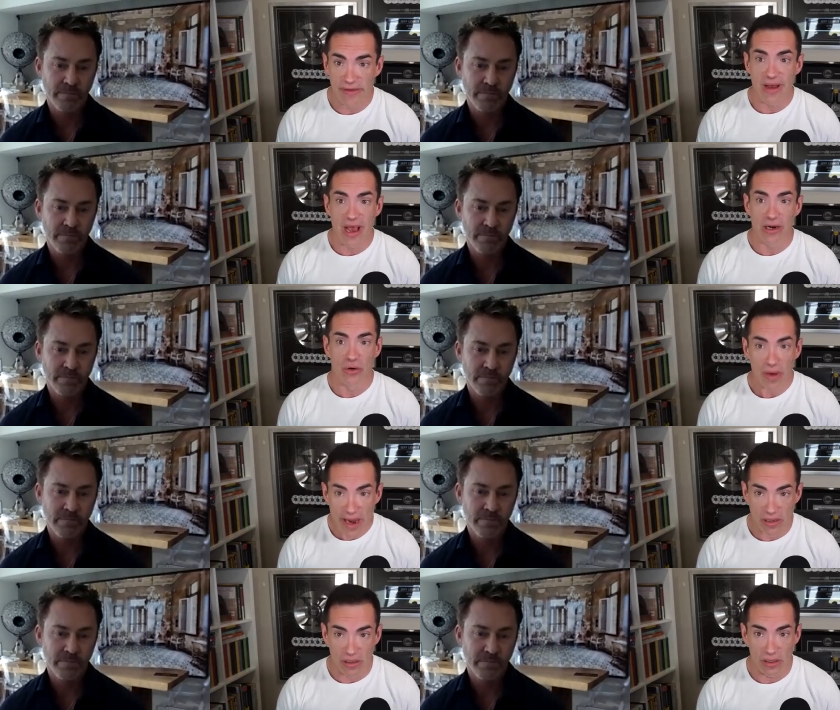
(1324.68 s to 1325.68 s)
Speaker 1: if not
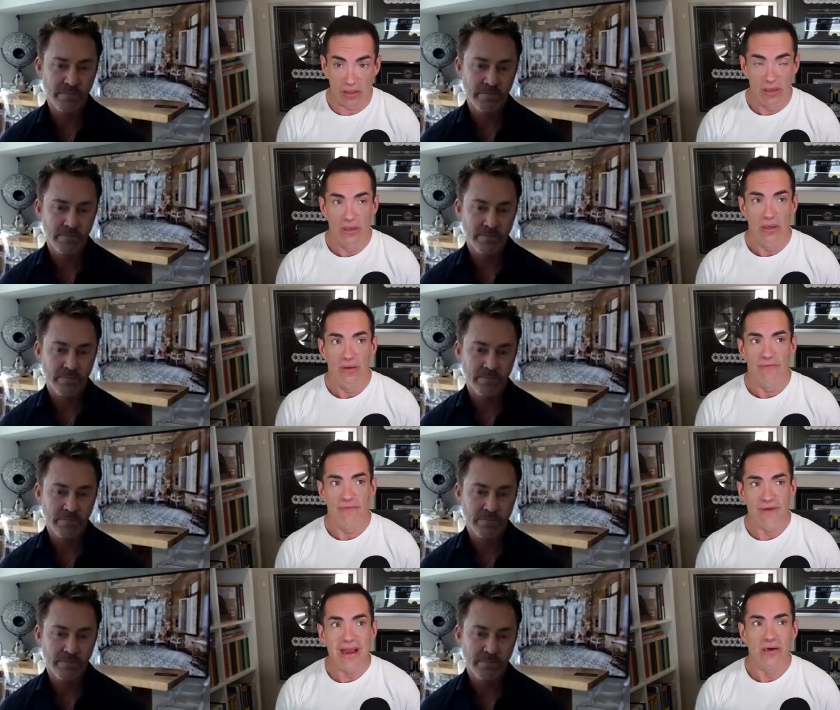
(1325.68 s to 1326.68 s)
greater
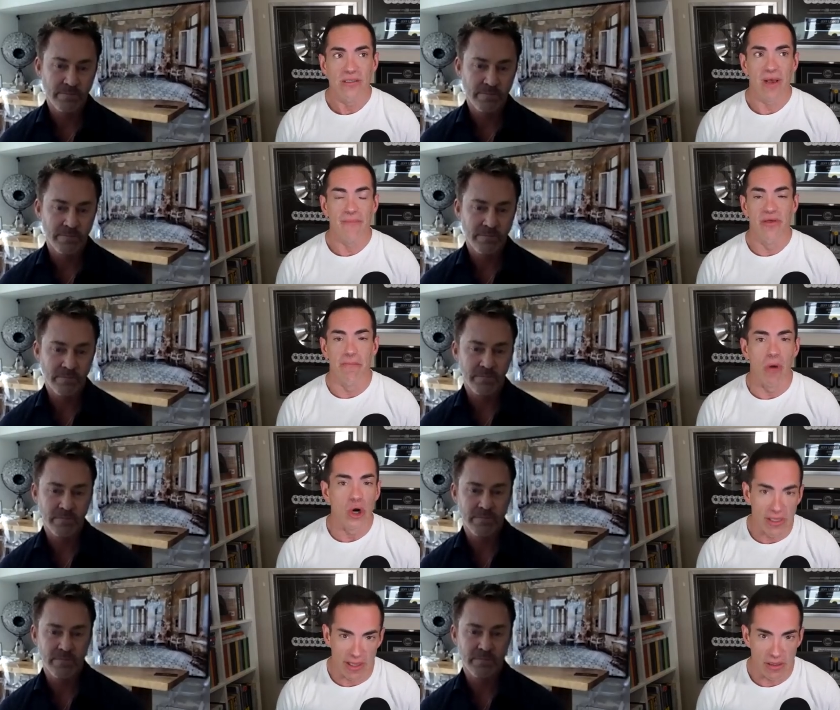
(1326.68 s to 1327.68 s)
fires up the
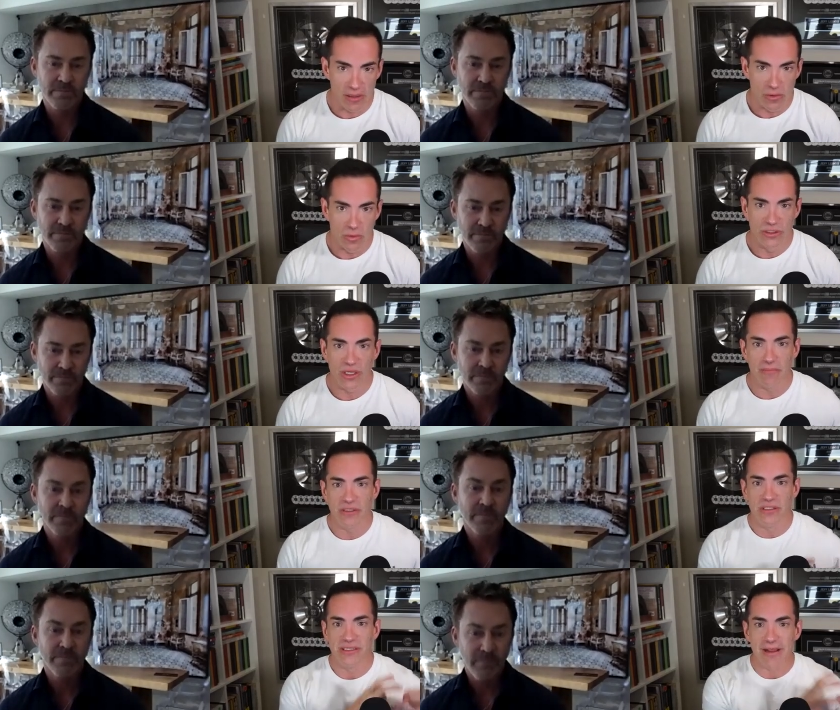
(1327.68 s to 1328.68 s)
market or some
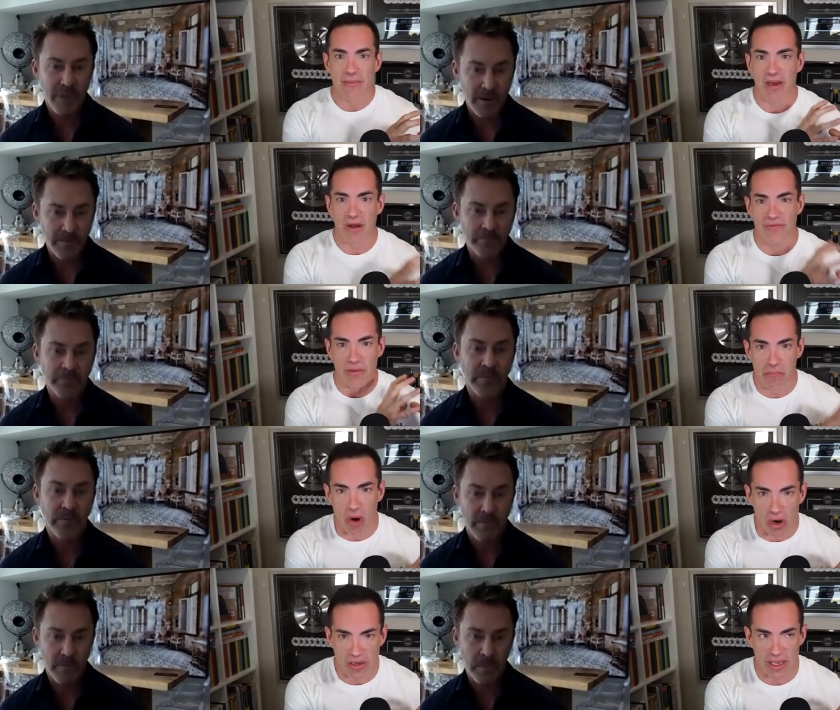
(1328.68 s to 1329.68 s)
segment of the
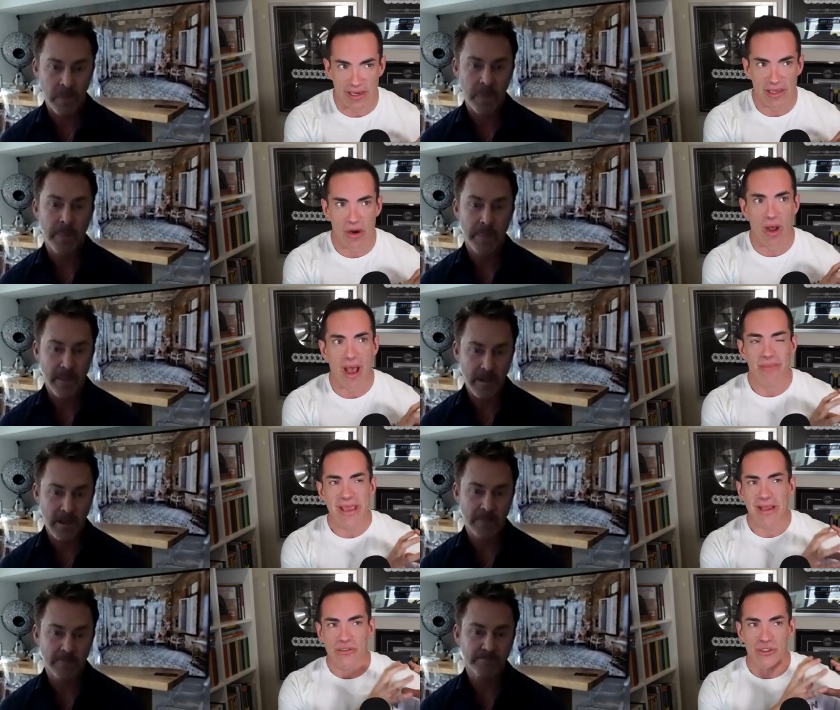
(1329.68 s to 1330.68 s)
market you know
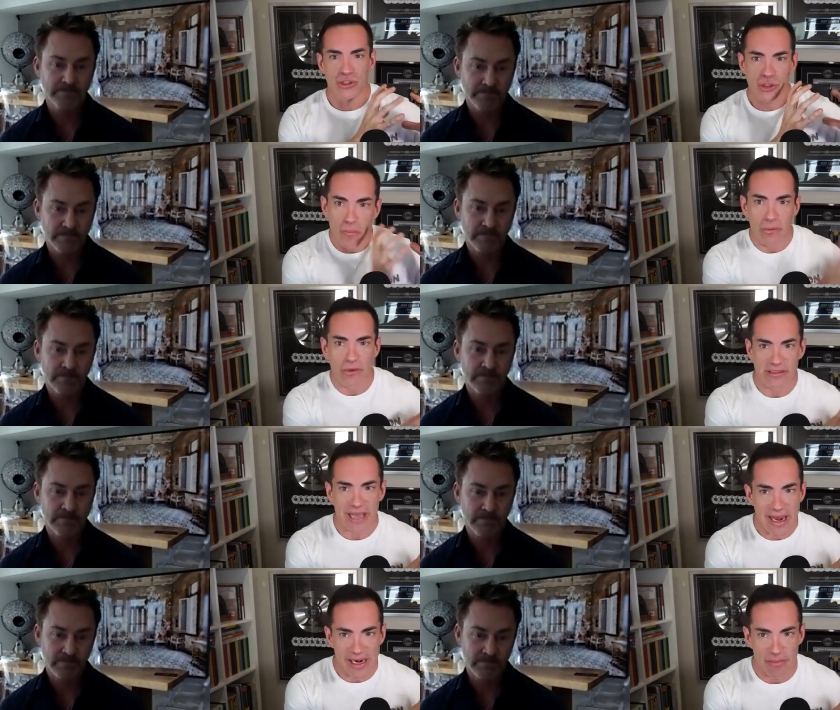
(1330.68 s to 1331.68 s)
being super
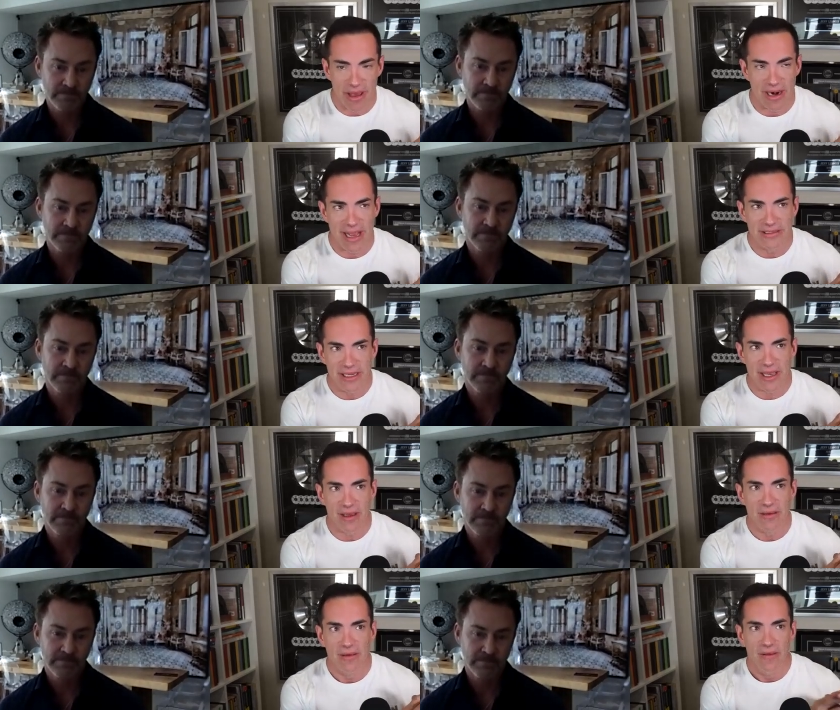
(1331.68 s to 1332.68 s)
excited about an idea